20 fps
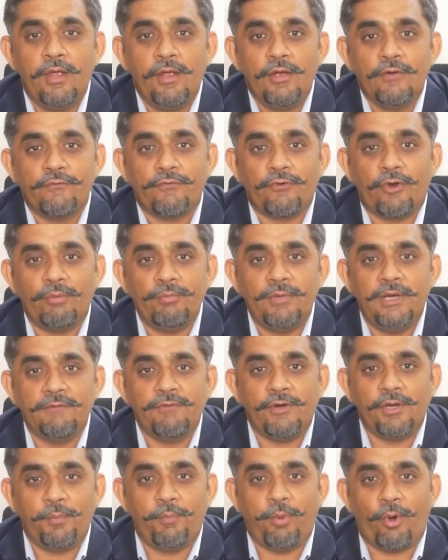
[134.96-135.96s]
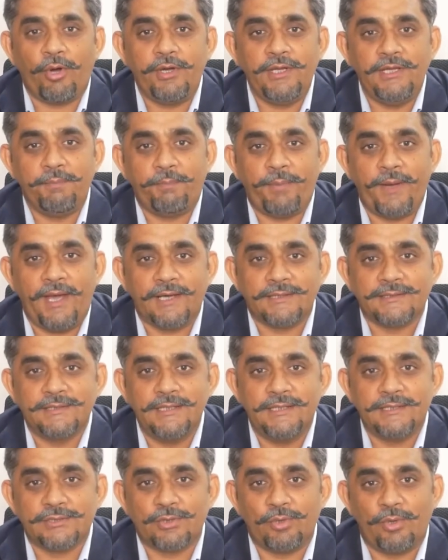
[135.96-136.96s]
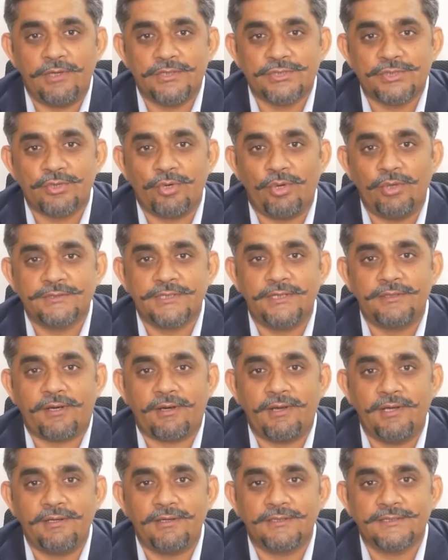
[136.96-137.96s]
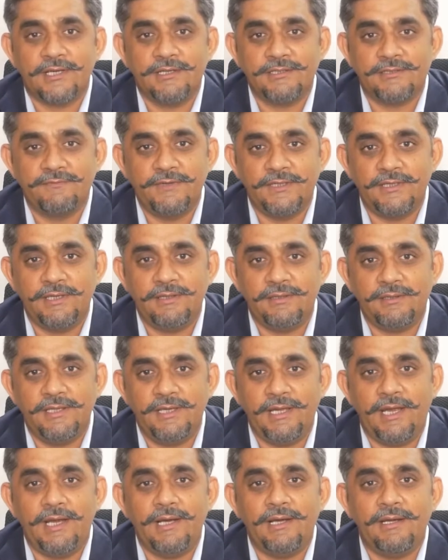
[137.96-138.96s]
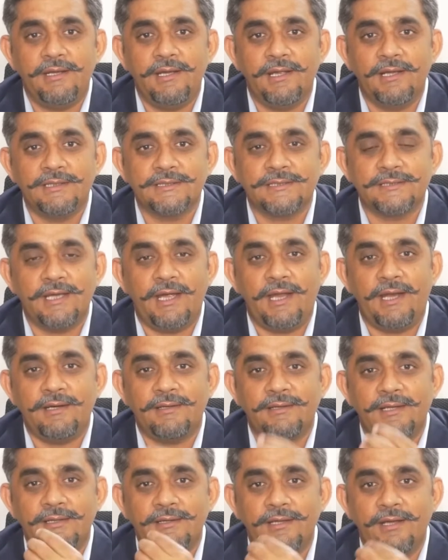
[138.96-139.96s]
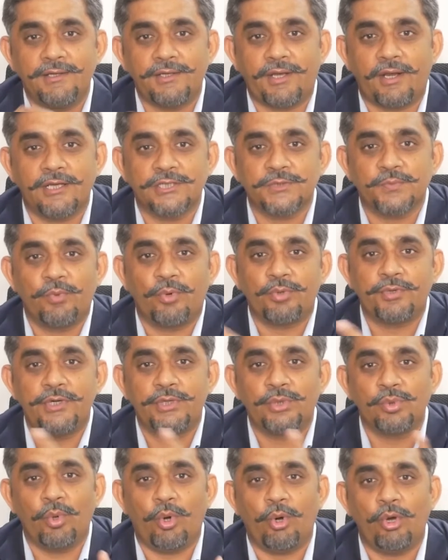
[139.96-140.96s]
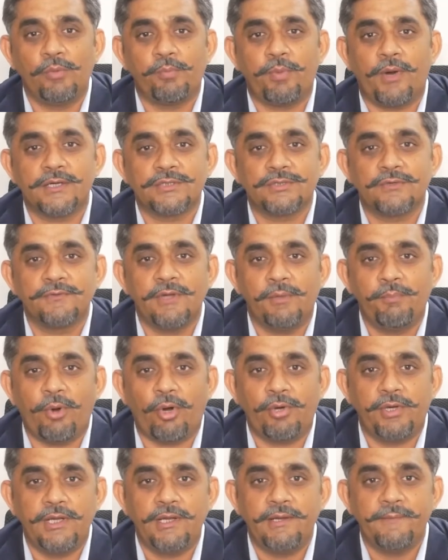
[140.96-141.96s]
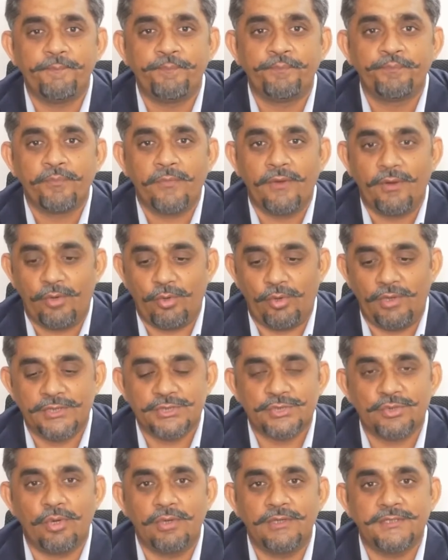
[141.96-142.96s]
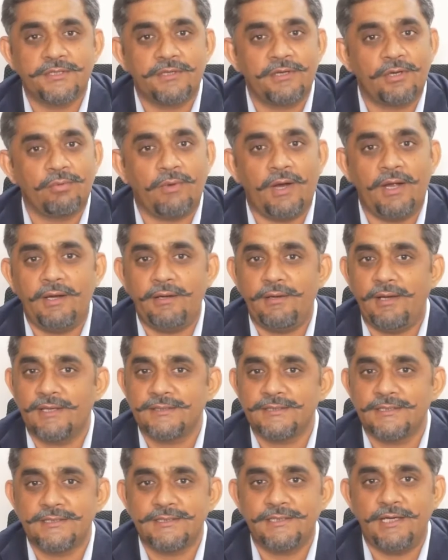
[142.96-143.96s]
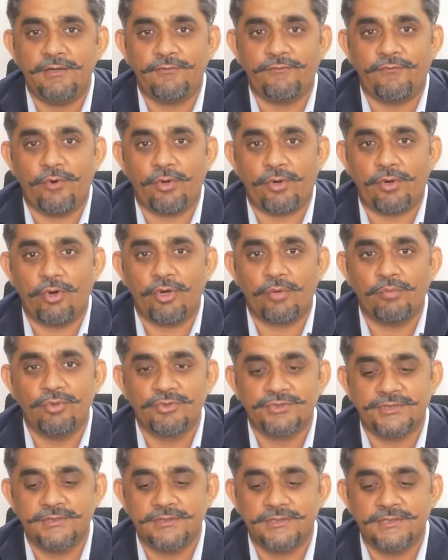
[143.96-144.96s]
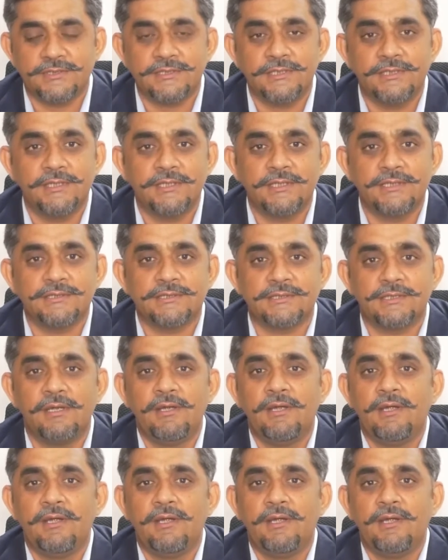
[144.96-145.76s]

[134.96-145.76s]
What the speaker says: From liver, body packs these cholesterols and triglycerides within the LDLs, and then they are transported to all parts of the body. Cholesterol is required, as I said, for hormone synthesis,